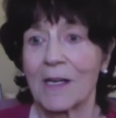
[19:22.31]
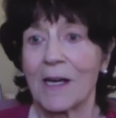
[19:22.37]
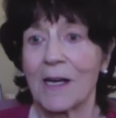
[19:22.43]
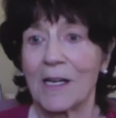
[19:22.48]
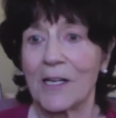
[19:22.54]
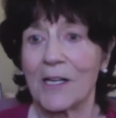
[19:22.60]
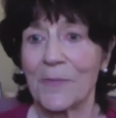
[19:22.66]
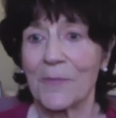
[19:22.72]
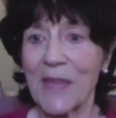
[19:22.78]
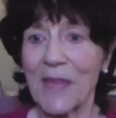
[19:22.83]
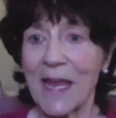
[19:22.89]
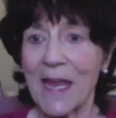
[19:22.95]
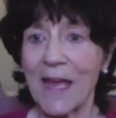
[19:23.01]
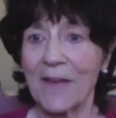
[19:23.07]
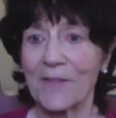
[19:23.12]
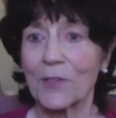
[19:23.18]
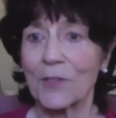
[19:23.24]
um, they
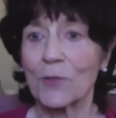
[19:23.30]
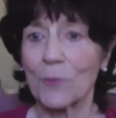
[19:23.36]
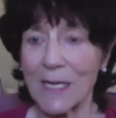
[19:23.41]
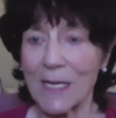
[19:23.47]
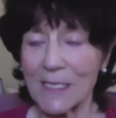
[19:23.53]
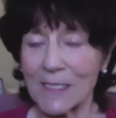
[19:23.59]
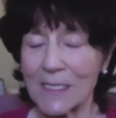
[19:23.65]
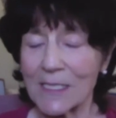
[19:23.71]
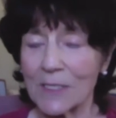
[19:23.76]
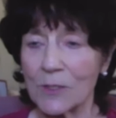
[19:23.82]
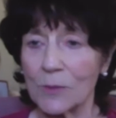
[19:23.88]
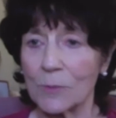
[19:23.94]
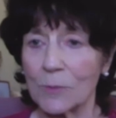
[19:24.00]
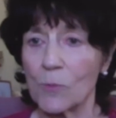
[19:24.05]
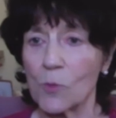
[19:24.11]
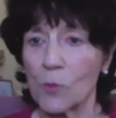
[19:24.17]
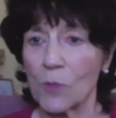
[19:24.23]
have a great deal
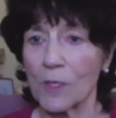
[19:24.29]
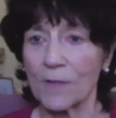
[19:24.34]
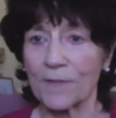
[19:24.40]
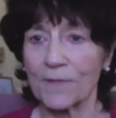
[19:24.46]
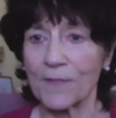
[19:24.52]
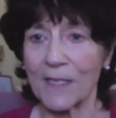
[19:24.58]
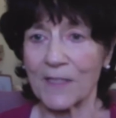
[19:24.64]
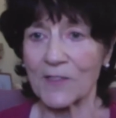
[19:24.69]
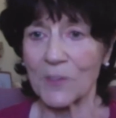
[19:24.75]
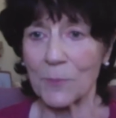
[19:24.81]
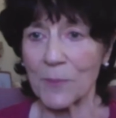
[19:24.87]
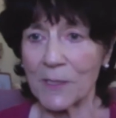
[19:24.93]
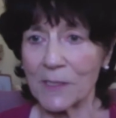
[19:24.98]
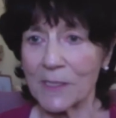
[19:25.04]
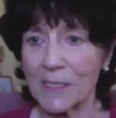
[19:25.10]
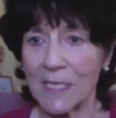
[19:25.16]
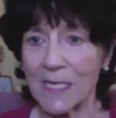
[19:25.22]
more
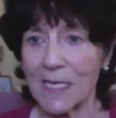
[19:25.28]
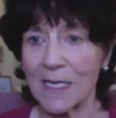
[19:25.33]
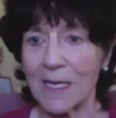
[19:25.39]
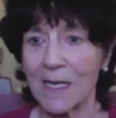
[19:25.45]
flexibility